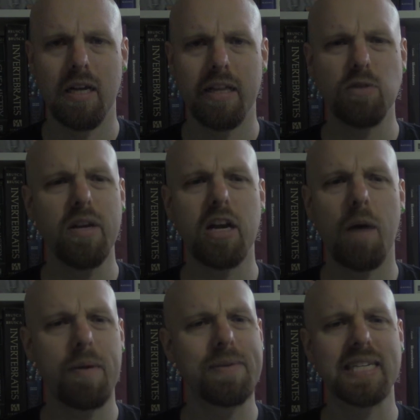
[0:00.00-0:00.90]
It's really a
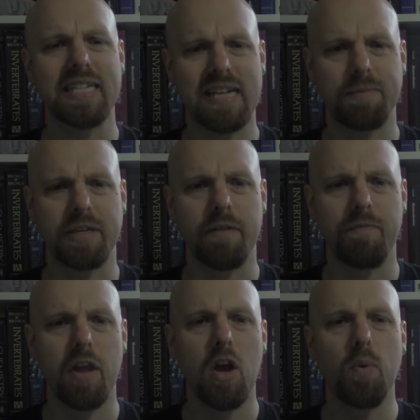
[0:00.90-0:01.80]
common misconception.
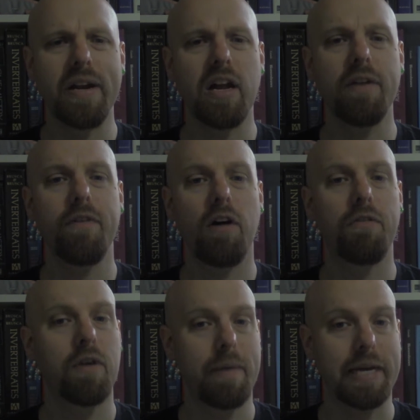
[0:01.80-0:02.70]
We did not evolve
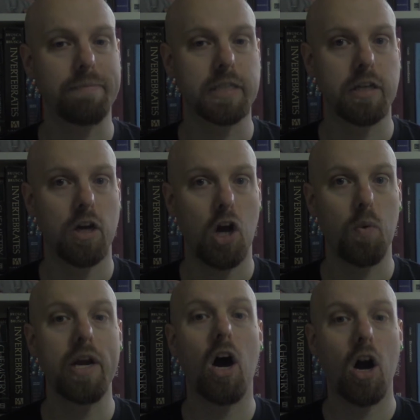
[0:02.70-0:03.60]
from apes.
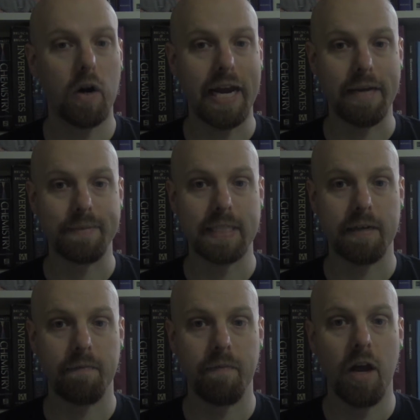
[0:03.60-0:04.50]
We are apes.
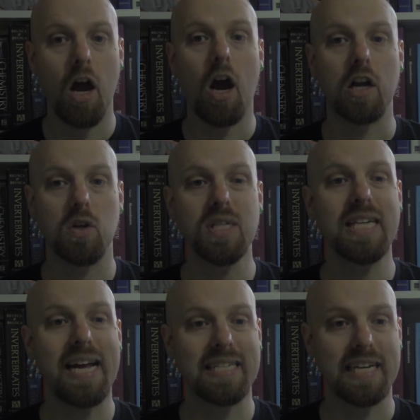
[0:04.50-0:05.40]
Our closest
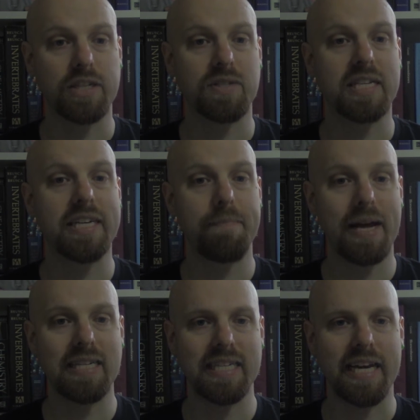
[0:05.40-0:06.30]
ancestor is the
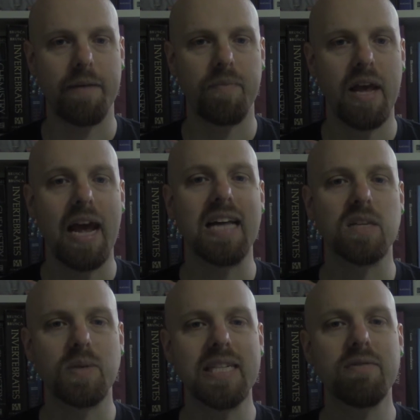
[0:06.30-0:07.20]
chimpanzee, and
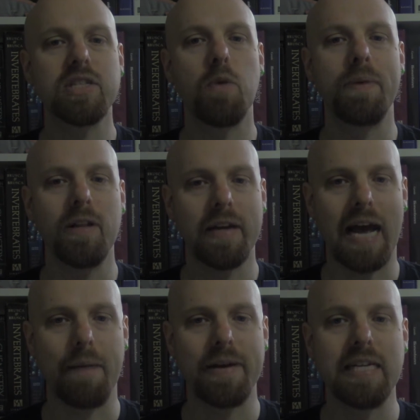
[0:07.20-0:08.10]
the reason there is no middle
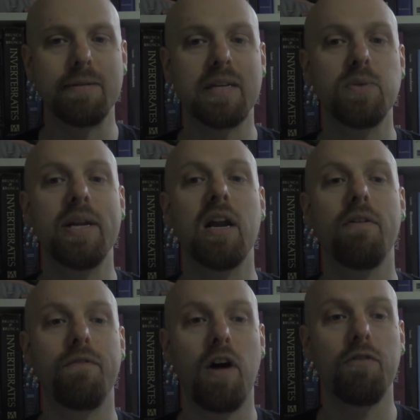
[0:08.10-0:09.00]
gap is because we did not
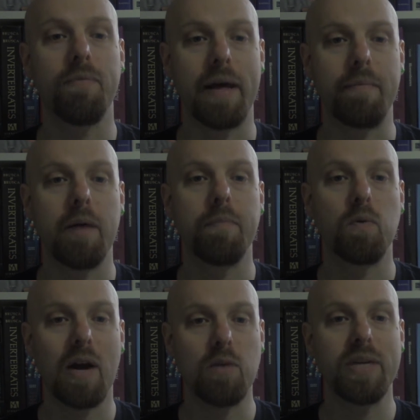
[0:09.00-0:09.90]
evolve from them, but
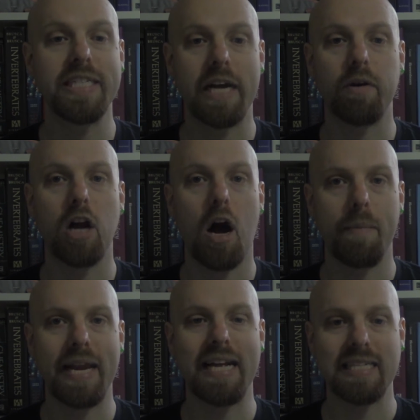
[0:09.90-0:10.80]
rather we share a
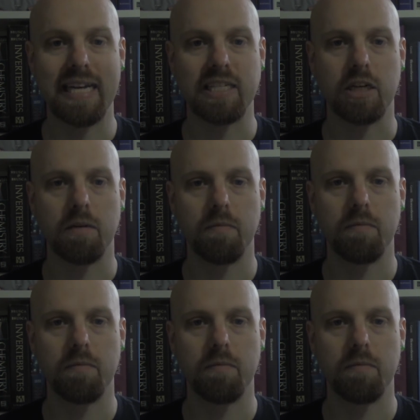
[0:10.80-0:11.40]
common ancestor.